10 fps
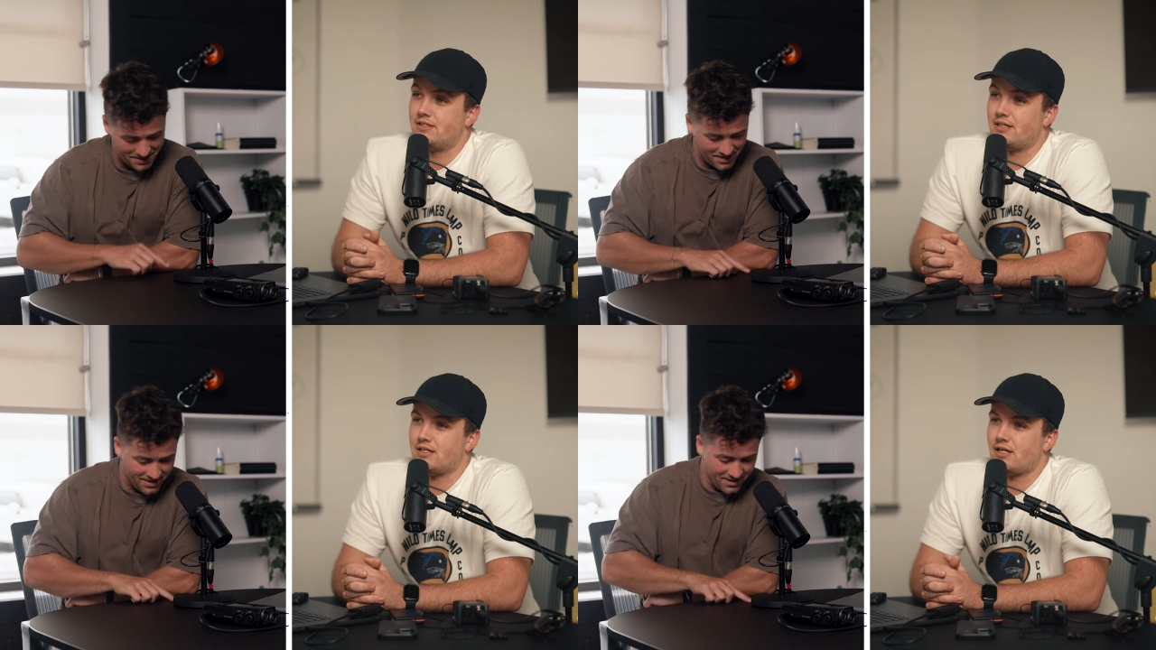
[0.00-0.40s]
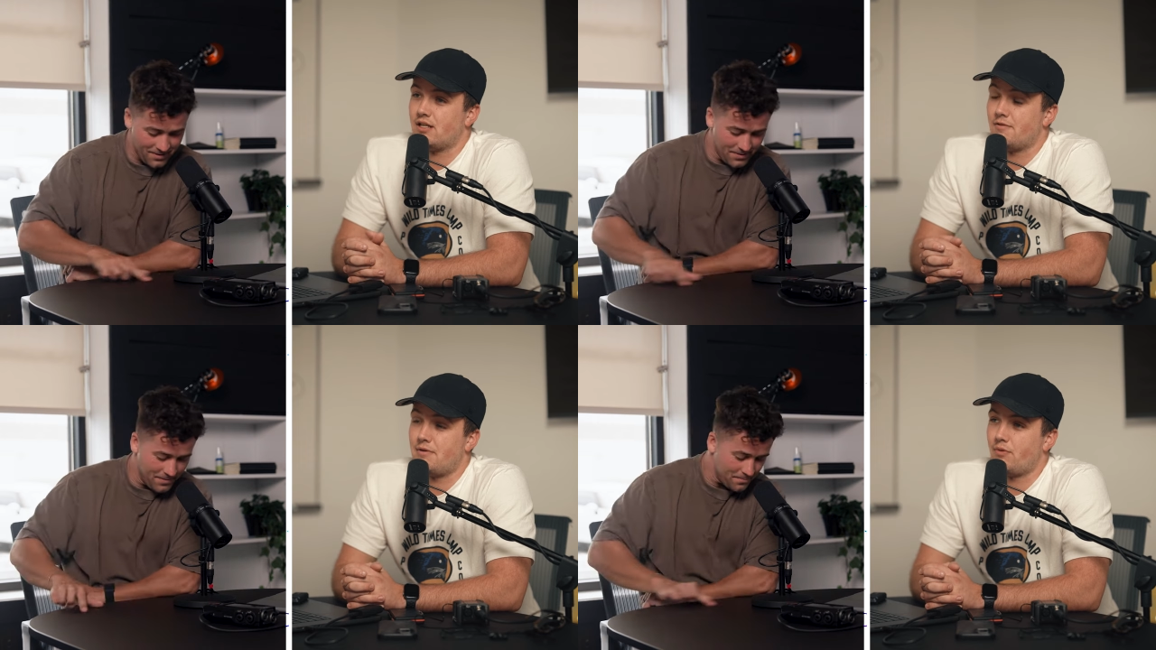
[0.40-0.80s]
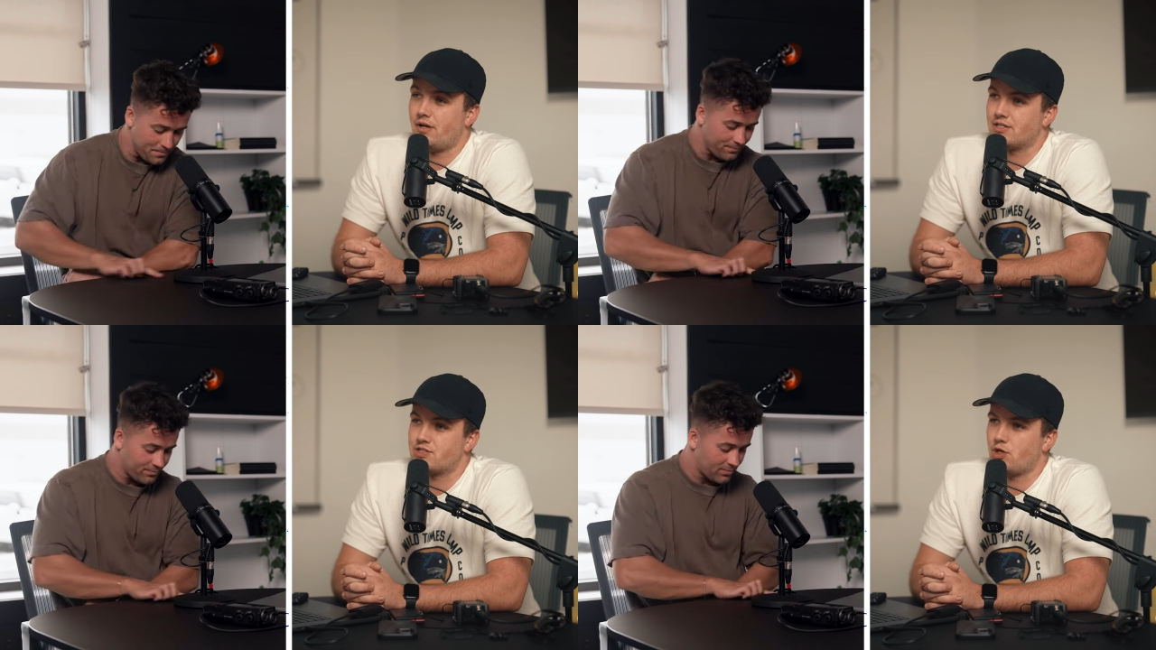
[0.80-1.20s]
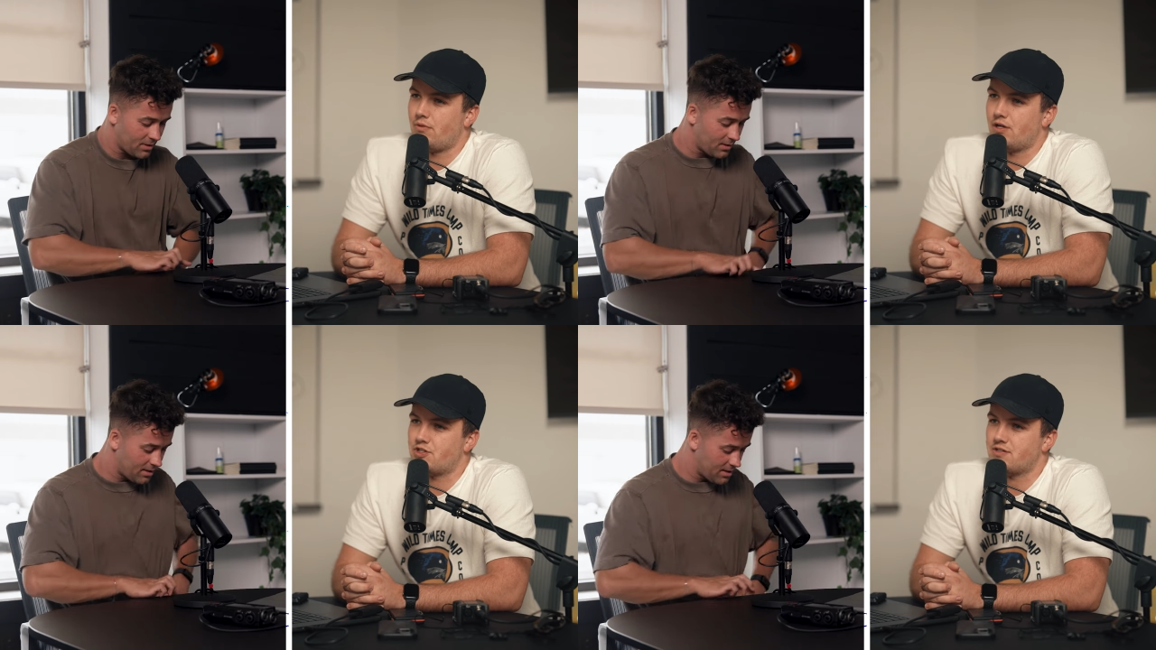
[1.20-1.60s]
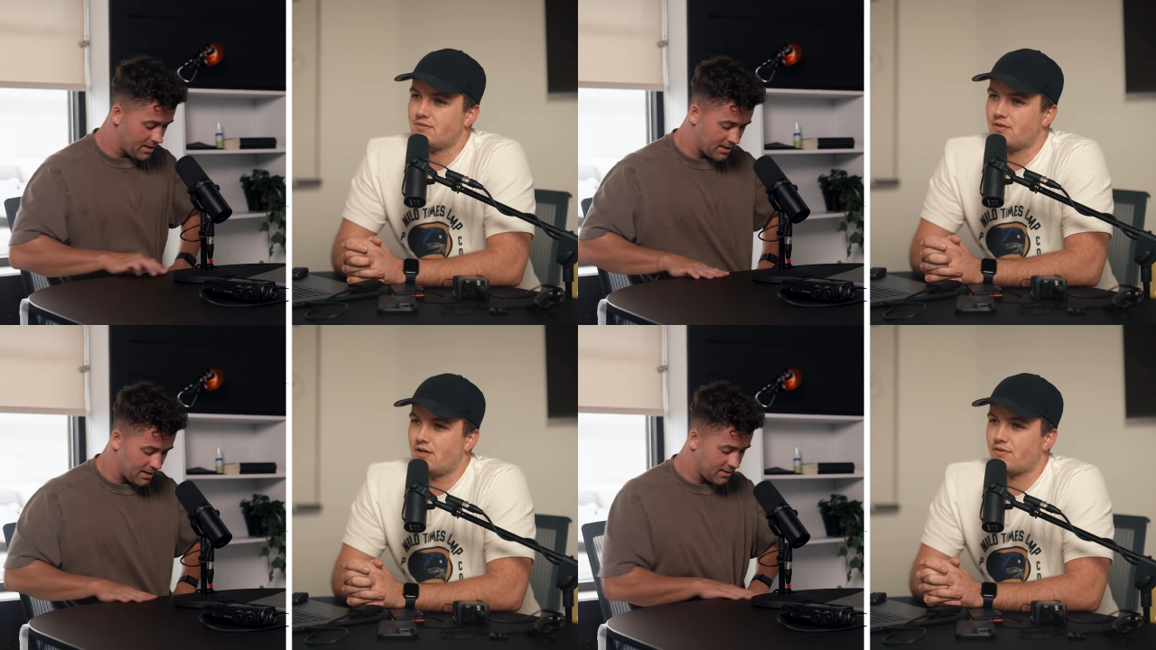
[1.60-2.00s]
Speaker 1: it. I, I love my wedding so
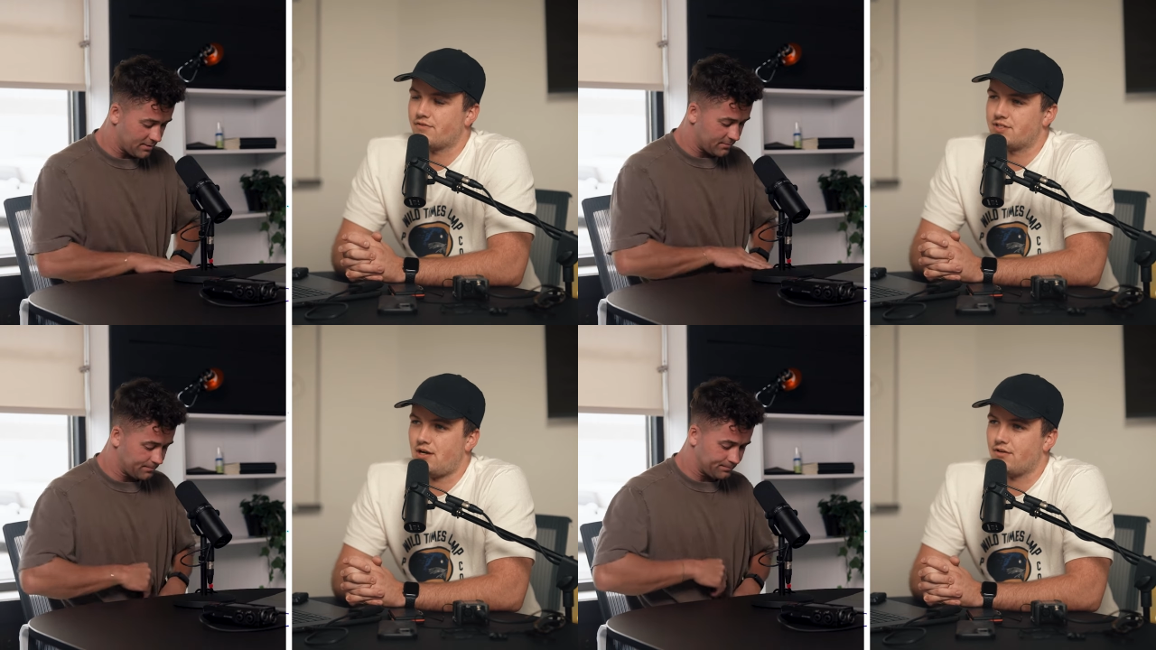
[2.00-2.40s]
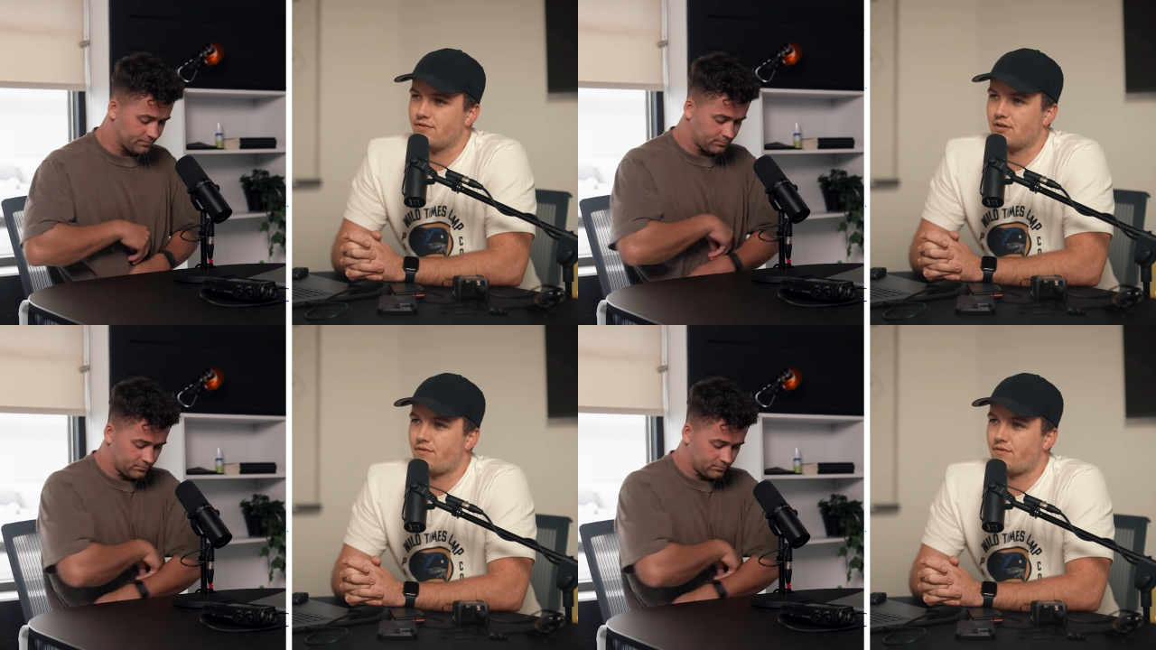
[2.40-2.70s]
much. Loved our photographer,